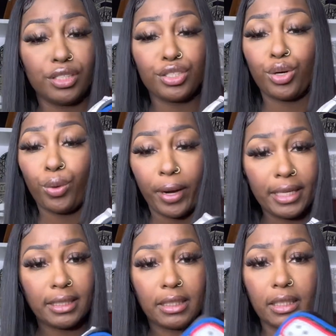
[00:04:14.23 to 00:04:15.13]

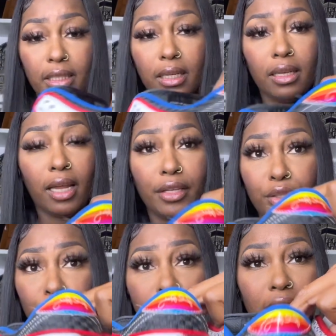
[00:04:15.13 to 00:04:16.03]
crazy. Like,
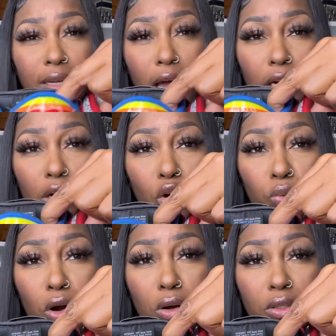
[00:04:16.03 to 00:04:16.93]
you cannot go
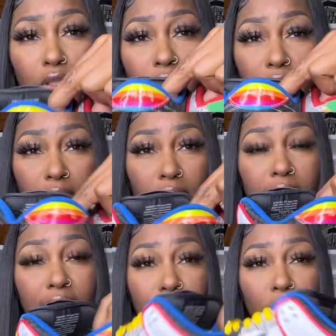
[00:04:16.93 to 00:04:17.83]
wrong. So if you're
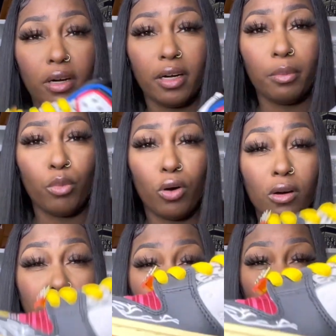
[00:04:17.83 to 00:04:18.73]
looking for a more
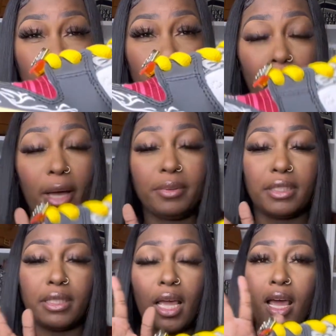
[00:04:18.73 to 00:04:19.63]
affordable
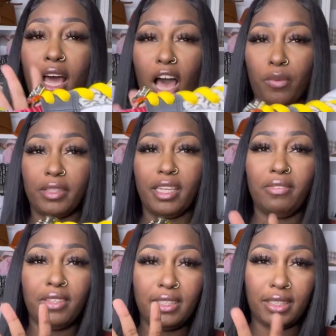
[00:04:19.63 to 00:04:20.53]
option, I would
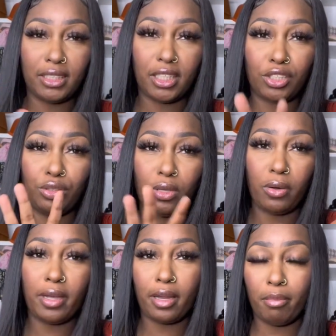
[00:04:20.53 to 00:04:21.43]
definitely suggest you go
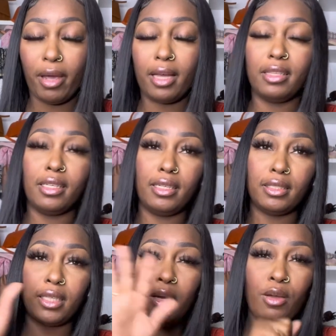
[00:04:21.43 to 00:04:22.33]
ahead and buy
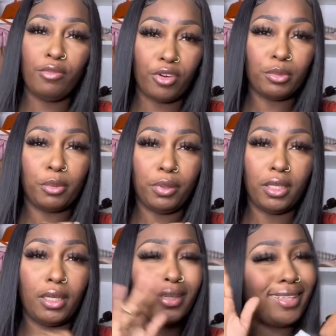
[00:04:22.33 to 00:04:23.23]
these from the
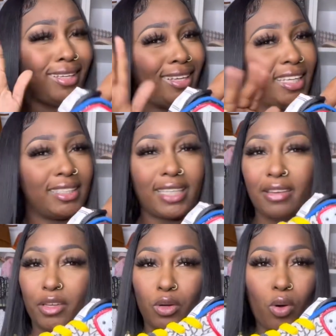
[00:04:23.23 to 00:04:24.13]
plug and save
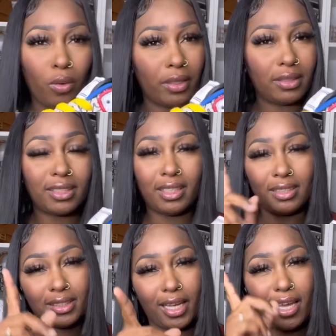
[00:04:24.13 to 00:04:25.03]
your coins.
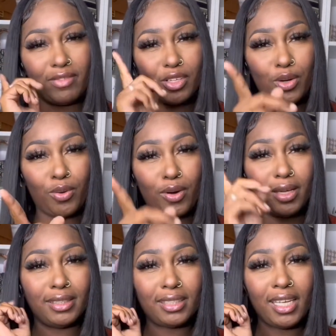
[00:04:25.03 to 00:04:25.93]
Save your
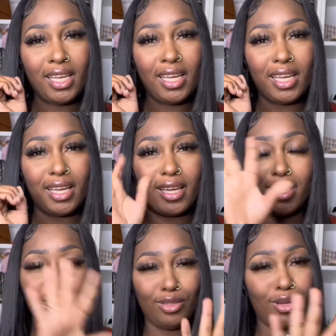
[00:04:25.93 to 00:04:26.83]
coins.
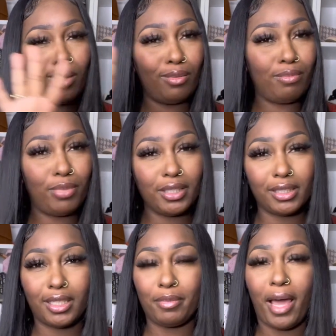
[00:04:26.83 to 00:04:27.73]
And, you know,
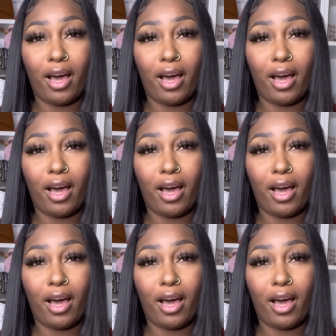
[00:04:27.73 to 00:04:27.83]
budget them,